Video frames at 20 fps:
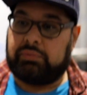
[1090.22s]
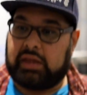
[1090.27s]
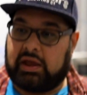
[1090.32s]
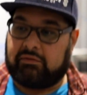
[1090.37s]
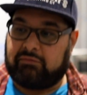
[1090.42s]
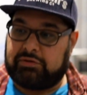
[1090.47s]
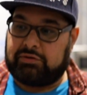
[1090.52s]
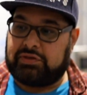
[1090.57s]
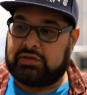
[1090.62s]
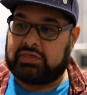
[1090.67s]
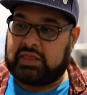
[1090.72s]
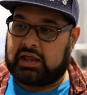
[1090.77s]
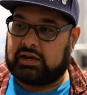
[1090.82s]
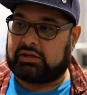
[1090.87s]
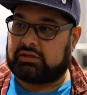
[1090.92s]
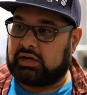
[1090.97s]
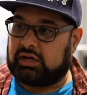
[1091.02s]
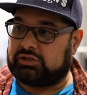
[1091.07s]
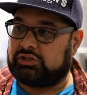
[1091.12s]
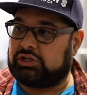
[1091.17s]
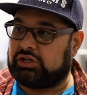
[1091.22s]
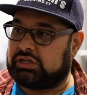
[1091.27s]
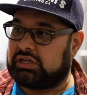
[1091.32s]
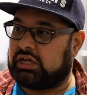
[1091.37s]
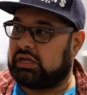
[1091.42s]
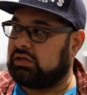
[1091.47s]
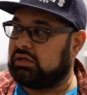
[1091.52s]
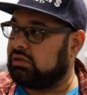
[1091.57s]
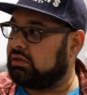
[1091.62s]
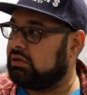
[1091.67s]
everything that touches
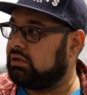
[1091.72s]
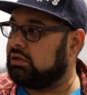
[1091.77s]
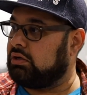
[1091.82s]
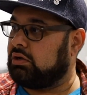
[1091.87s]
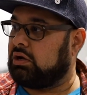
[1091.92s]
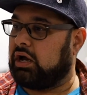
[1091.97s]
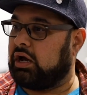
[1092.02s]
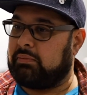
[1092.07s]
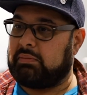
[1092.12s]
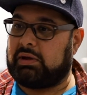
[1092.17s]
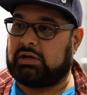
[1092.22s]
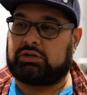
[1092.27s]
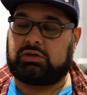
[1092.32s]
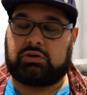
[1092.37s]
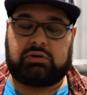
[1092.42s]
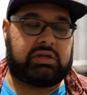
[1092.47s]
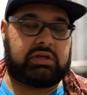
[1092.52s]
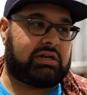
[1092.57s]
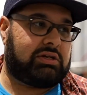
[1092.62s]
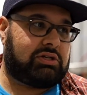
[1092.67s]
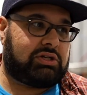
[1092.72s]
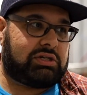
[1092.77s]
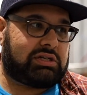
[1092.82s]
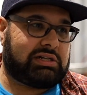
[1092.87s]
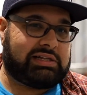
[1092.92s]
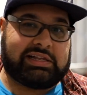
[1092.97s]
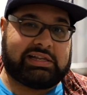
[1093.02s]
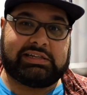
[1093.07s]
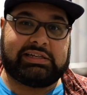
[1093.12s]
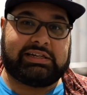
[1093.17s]
it, you've got to make sure that it's
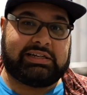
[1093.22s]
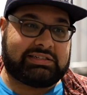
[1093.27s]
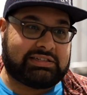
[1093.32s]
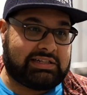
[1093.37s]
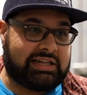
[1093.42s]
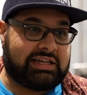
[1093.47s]
just cleanliness.